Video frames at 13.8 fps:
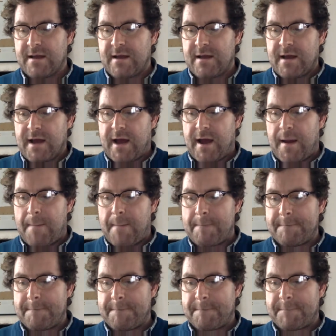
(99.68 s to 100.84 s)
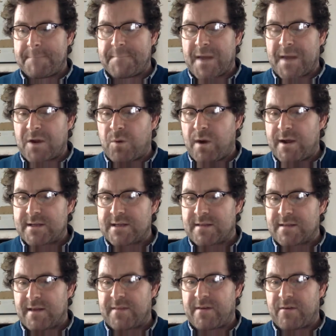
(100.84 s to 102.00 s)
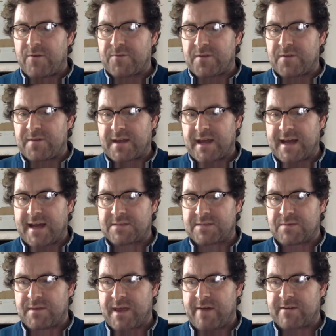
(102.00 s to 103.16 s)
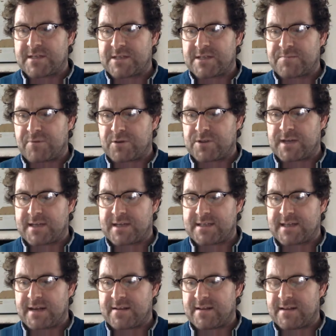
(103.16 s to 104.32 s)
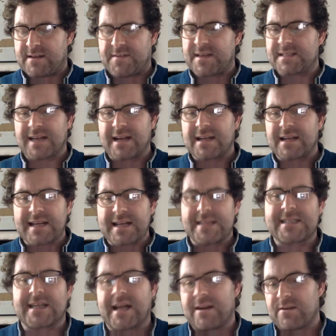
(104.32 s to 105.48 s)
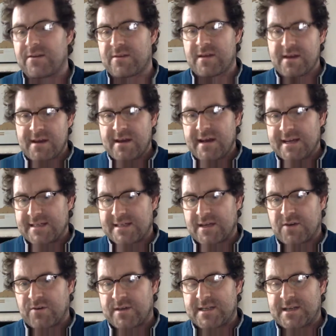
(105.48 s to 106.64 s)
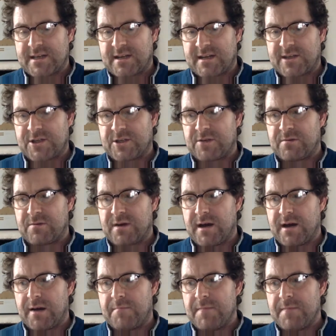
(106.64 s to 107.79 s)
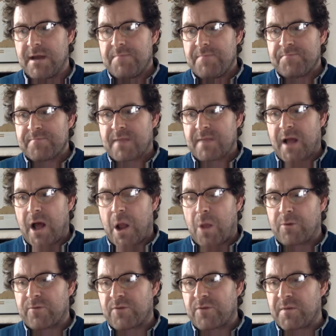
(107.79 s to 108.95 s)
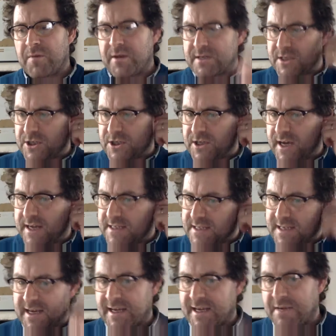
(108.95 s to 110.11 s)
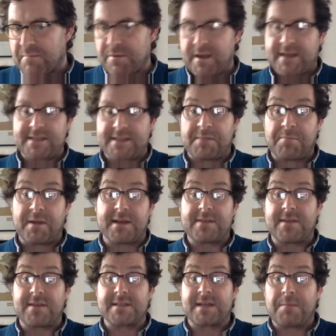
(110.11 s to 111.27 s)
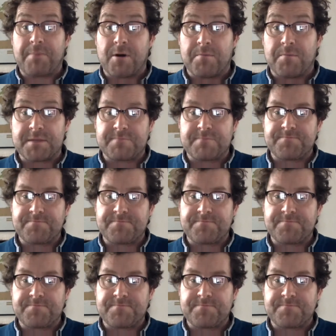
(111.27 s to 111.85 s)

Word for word: Um, they're quite they're, they're often the case with heritage projects that things like lease length is a critical issue. Um, a lot of community shares are taking place in place things like pubs,